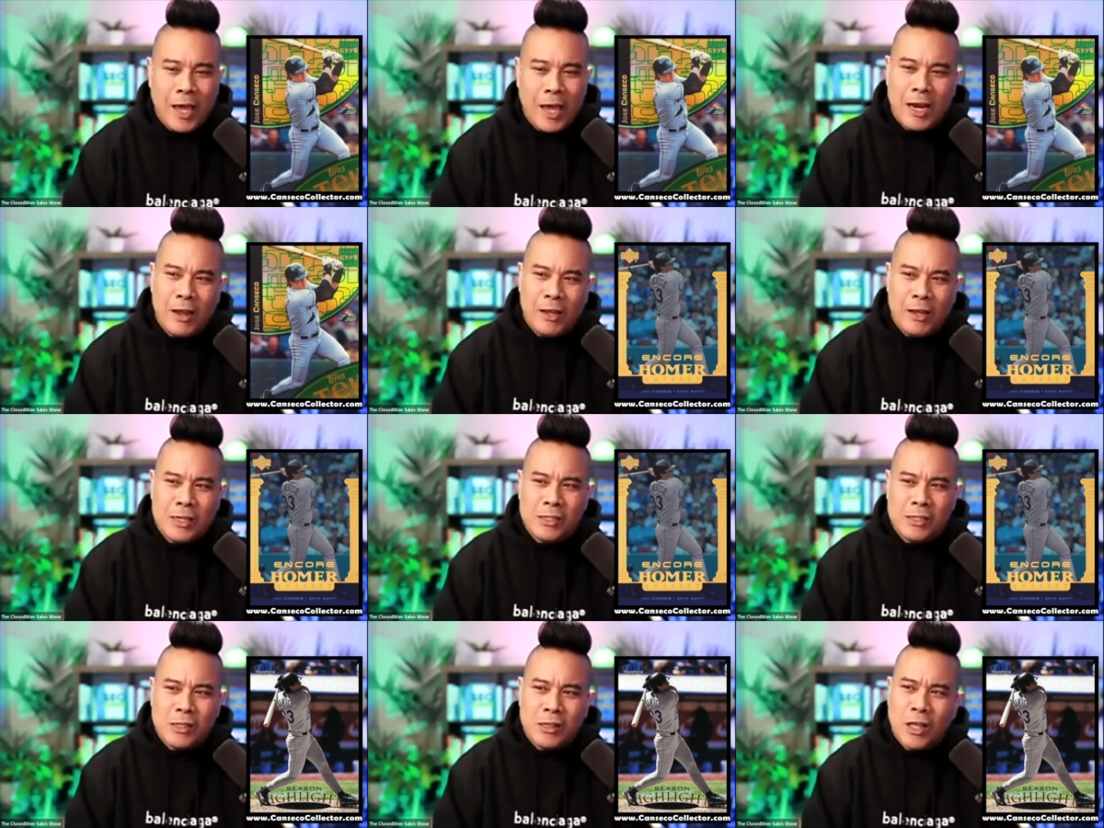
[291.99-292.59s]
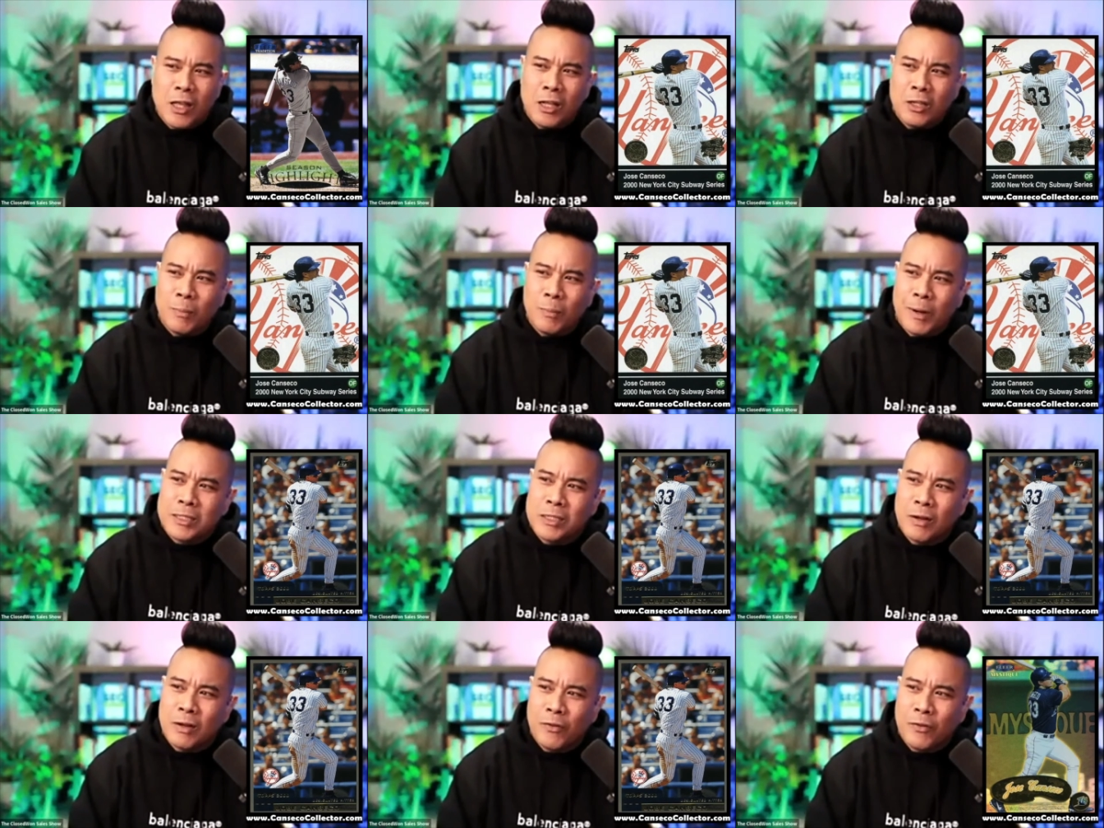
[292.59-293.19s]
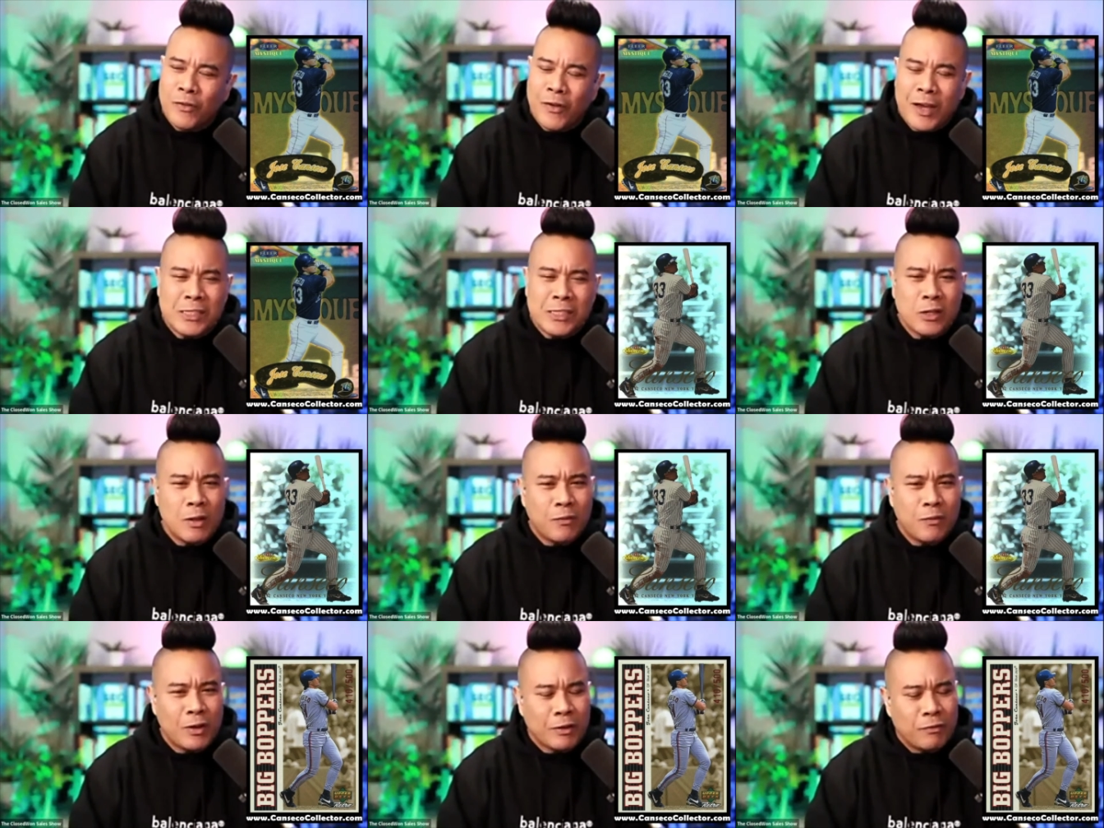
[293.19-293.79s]
And I thought to myself, if I
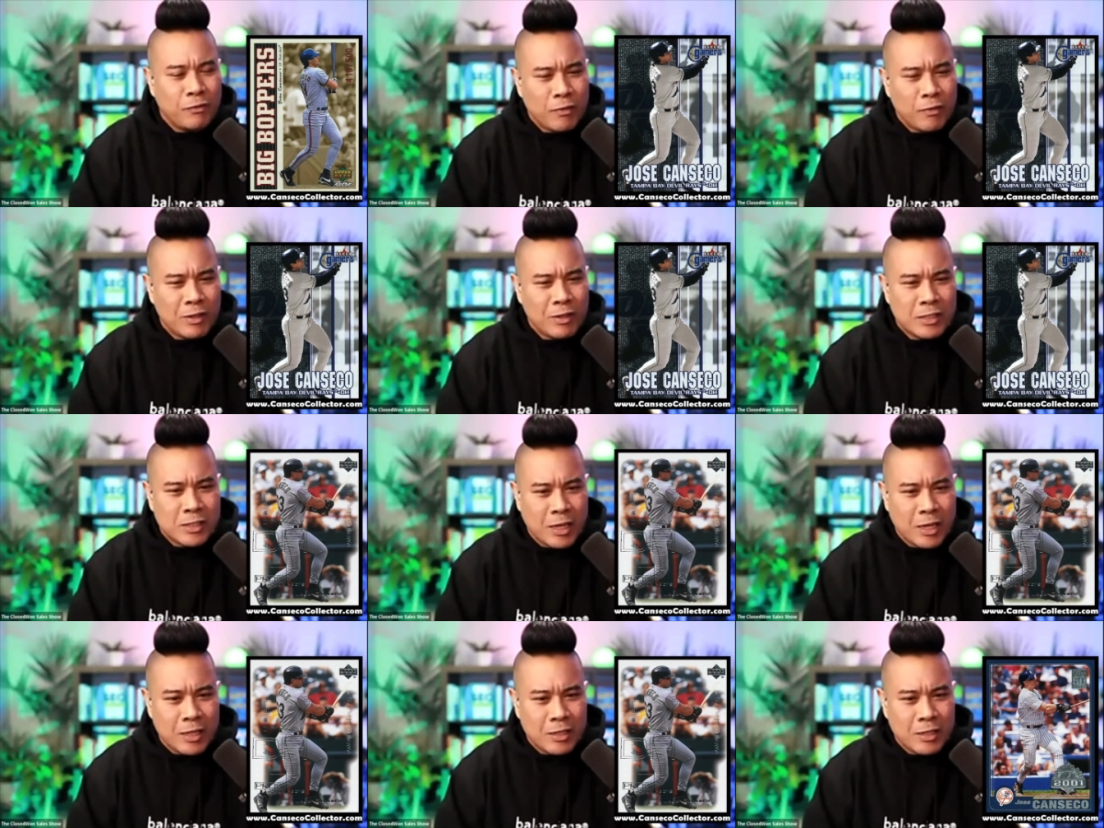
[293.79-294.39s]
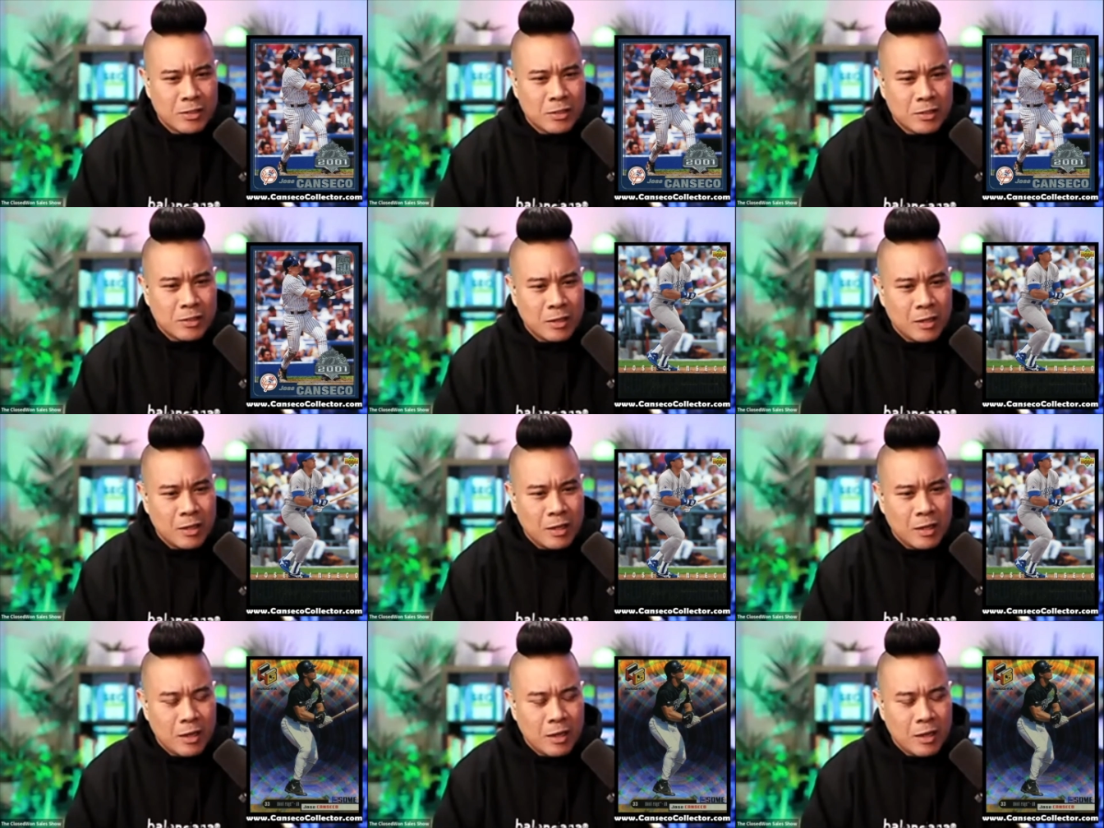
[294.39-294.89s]
sell them for 50 cents,